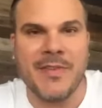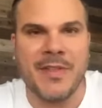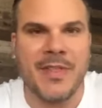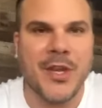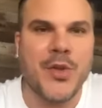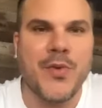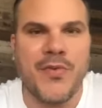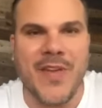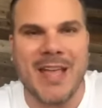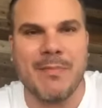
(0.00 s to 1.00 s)
the new
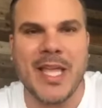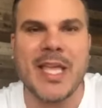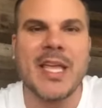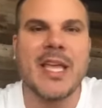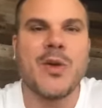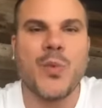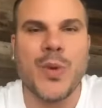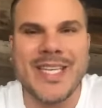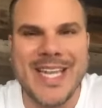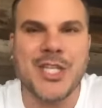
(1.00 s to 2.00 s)
family
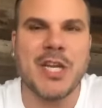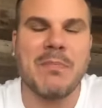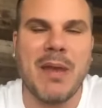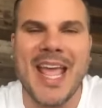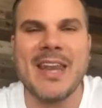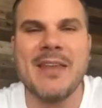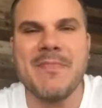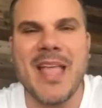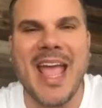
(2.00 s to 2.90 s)
retention plan,